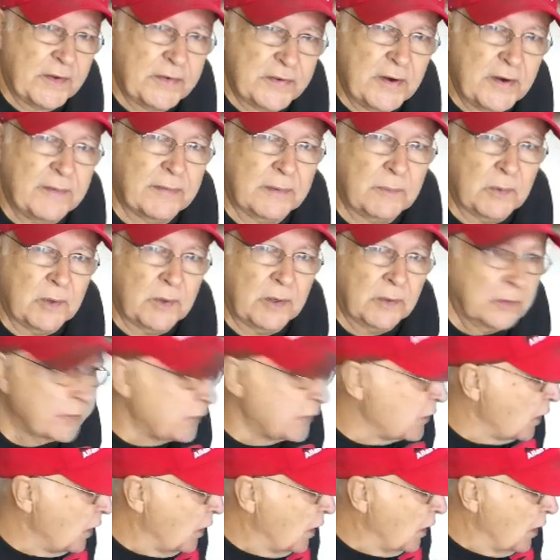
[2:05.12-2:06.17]
driven wheels,
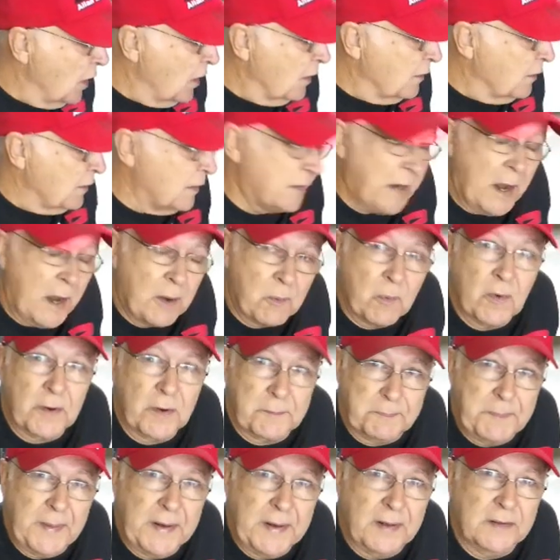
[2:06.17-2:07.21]
you don't
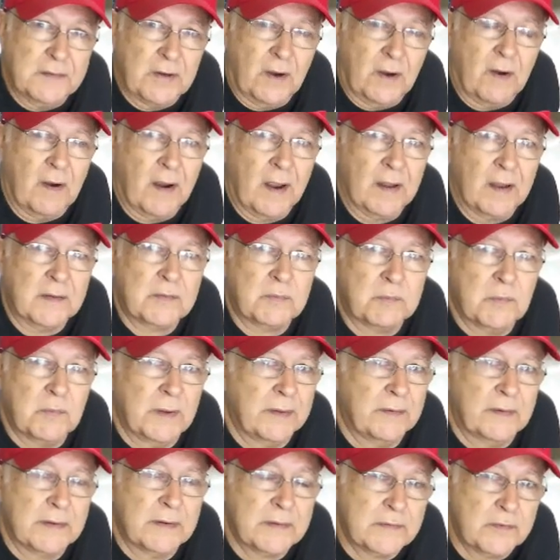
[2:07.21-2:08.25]
want big tyres.
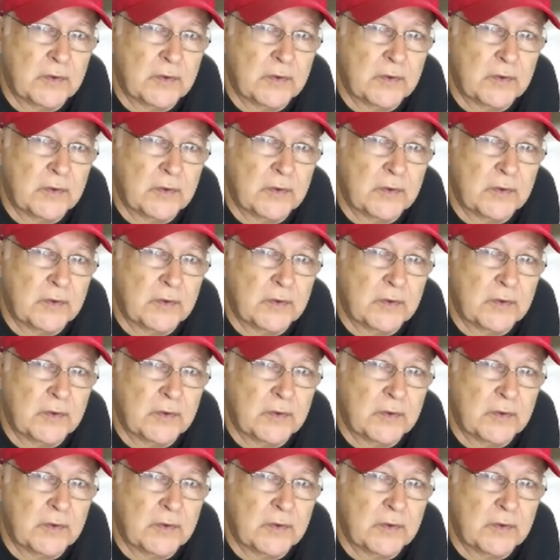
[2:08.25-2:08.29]
Whether it's